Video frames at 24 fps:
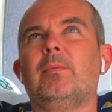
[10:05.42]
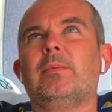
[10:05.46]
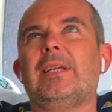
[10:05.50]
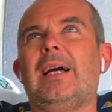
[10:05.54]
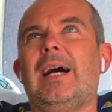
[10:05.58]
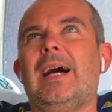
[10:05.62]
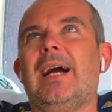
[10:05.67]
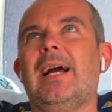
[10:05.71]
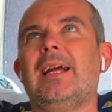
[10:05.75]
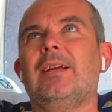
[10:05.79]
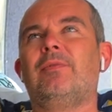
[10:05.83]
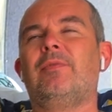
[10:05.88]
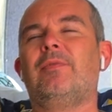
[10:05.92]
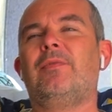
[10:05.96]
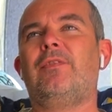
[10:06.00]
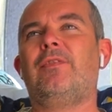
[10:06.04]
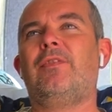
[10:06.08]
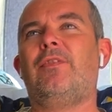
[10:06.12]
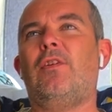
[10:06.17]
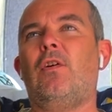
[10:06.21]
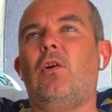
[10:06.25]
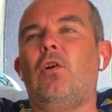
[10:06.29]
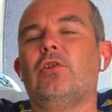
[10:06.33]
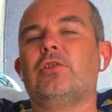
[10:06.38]
I
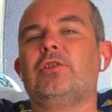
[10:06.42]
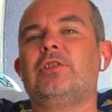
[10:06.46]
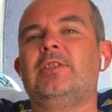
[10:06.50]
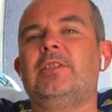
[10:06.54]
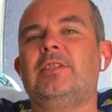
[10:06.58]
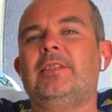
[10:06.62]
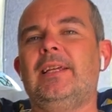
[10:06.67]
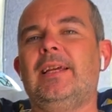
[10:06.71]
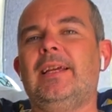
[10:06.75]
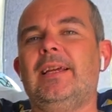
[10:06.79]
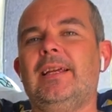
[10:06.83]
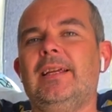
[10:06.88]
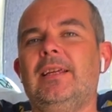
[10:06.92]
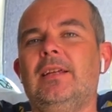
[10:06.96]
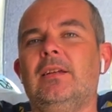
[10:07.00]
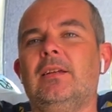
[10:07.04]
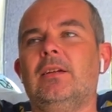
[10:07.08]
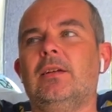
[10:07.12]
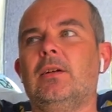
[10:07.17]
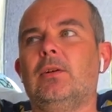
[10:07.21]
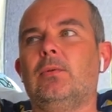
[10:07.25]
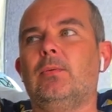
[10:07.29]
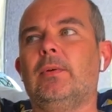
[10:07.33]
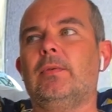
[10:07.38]
foresee
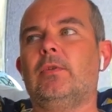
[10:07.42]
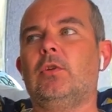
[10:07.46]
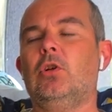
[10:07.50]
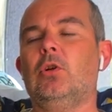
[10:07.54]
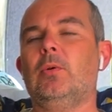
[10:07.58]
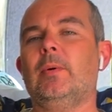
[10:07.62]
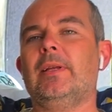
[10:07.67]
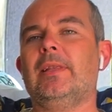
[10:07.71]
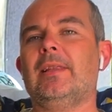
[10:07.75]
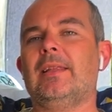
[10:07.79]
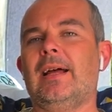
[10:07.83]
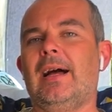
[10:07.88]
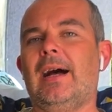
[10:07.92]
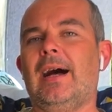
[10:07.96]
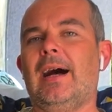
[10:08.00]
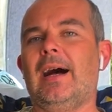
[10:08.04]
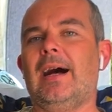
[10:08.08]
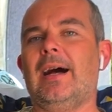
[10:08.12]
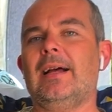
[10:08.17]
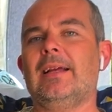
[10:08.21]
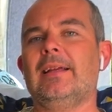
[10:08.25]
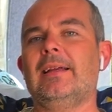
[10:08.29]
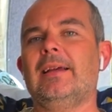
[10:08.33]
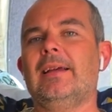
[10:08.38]
with doing
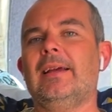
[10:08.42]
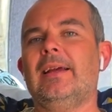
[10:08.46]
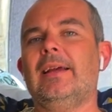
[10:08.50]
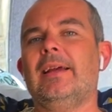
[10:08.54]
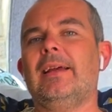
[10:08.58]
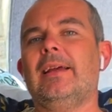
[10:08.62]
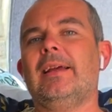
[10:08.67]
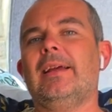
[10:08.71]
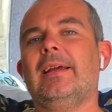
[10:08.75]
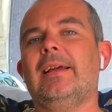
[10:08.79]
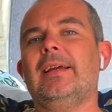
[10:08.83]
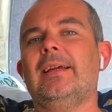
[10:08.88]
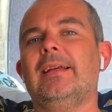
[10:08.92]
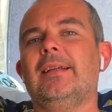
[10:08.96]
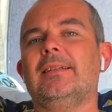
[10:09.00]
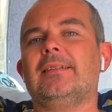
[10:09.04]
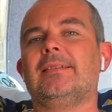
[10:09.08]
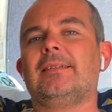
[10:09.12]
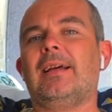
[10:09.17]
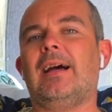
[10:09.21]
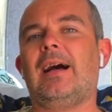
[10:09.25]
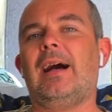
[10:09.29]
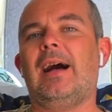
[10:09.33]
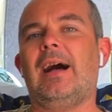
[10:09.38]
that
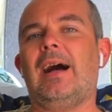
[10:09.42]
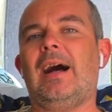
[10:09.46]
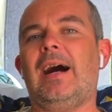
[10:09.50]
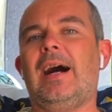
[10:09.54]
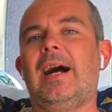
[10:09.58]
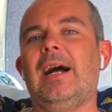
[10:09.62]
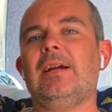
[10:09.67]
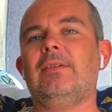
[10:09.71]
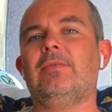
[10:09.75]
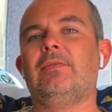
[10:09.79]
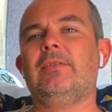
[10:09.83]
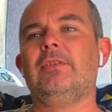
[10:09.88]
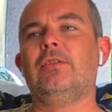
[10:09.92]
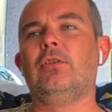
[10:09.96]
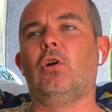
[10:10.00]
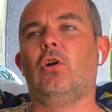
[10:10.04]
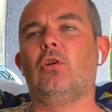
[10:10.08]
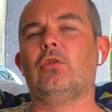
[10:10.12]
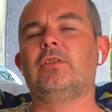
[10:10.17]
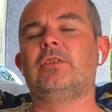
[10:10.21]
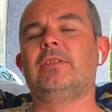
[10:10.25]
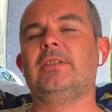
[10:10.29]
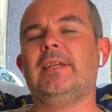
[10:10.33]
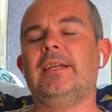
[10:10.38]
is I've
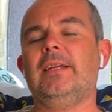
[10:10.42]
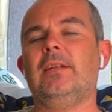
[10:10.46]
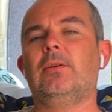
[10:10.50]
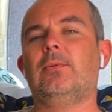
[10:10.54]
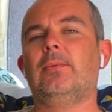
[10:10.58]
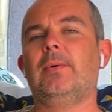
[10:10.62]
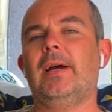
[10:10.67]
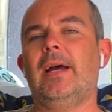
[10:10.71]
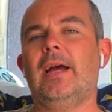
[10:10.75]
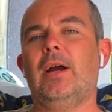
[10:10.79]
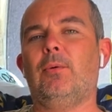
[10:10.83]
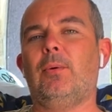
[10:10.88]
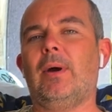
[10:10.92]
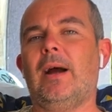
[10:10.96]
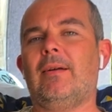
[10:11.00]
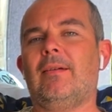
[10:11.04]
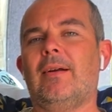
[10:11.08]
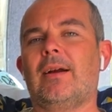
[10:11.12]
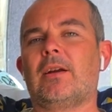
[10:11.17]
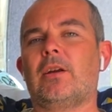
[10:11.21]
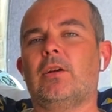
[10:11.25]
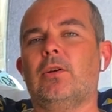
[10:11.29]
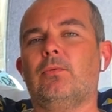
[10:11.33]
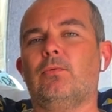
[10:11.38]
not seen a way where
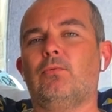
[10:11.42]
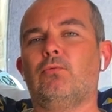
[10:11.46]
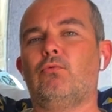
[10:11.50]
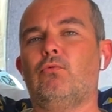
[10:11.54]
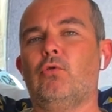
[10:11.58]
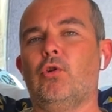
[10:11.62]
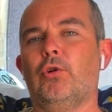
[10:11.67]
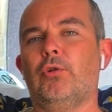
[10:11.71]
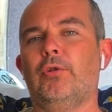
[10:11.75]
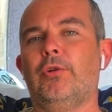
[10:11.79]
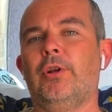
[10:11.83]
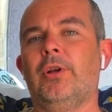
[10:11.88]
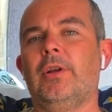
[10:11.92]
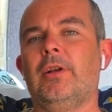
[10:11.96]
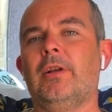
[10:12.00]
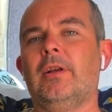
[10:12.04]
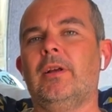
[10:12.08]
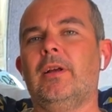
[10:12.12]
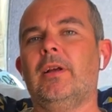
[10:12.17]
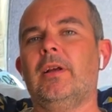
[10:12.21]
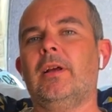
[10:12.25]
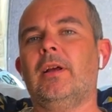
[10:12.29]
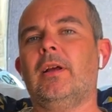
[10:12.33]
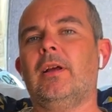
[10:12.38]
I can run
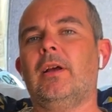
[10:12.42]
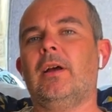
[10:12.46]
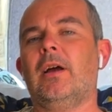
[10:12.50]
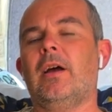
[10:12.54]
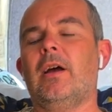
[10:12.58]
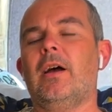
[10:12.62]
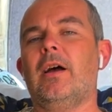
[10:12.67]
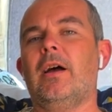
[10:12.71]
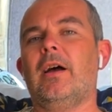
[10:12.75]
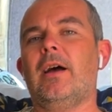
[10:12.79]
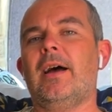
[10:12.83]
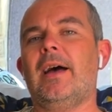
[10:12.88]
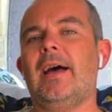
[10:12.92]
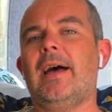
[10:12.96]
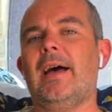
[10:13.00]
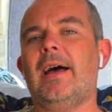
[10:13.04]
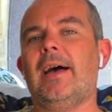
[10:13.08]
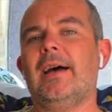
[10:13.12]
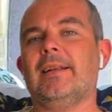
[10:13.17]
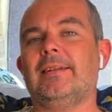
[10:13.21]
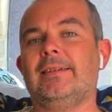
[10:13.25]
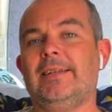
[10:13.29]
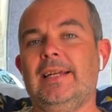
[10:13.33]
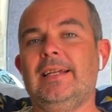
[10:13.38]

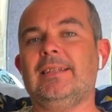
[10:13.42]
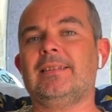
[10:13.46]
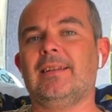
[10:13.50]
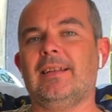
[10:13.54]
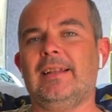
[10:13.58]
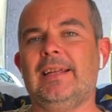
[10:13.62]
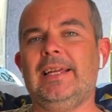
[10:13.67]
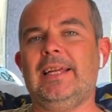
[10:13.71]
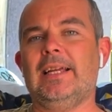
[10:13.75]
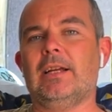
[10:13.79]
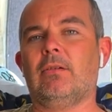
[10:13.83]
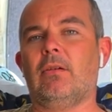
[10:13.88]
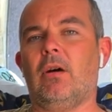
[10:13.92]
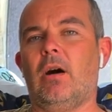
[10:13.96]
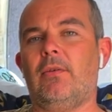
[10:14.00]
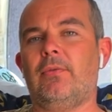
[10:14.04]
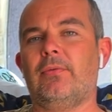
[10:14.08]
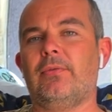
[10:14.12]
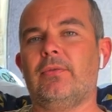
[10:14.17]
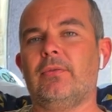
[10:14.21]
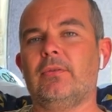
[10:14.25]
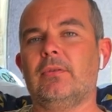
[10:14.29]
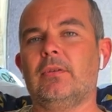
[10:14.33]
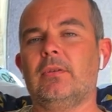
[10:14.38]
a diesel heater
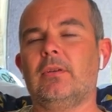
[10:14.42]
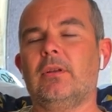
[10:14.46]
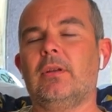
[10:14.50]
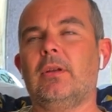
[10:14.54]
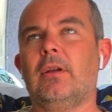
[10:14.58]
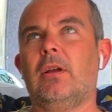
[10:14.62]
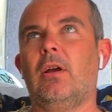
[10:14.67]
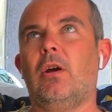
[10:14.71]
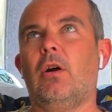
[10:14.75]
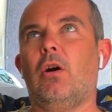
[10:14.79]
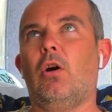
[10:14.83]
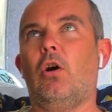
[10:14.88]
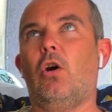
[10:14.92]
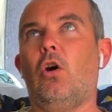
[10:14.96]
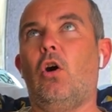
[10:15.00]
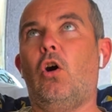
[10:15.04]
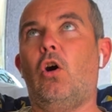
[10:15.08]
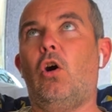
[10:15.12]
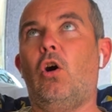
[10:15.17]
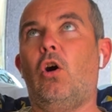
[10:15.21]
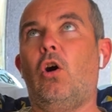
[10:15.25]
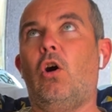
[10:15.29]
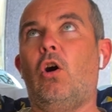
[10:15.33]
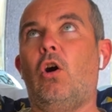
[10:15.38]
off
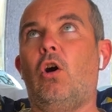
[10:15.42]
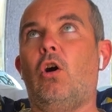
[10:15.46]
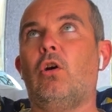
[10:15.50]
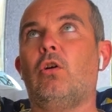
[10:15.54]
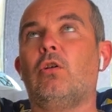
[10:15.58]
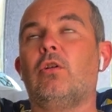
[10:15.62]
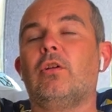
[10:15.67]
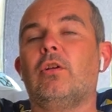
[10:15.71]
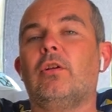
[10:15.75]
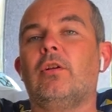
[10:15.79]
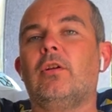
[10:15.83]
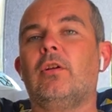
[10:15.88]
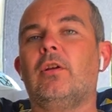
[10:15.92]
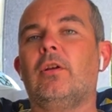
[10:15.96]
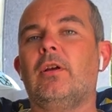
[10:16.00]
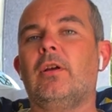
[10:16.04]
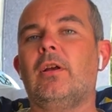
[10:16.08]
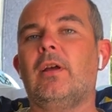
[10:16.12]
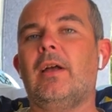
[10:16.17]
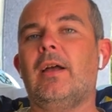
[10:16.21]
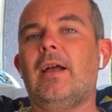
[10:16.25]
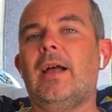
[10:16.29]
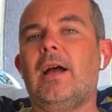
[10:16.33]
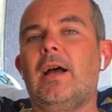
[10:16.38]
or
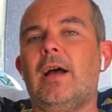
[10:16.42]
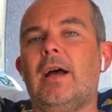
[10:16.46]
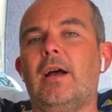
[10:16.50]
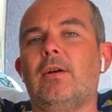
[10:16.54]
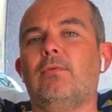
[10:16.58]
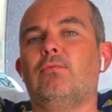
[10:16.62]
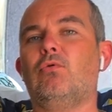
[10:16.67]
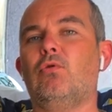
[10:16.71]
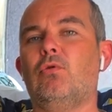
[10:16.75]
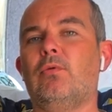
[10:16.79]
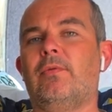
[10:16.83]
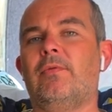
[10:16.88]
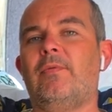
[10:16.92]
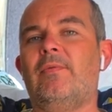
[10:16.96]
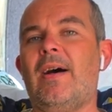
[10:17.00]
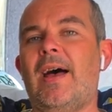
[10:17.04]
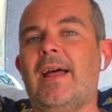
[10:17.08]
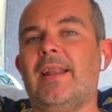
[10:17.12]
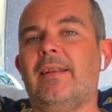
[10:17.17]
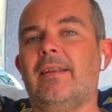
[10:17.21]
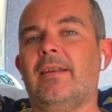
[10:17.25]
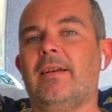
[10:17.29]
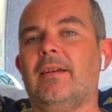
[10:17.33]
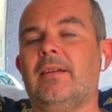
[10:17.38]
a roof
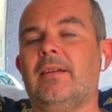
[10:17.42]
vent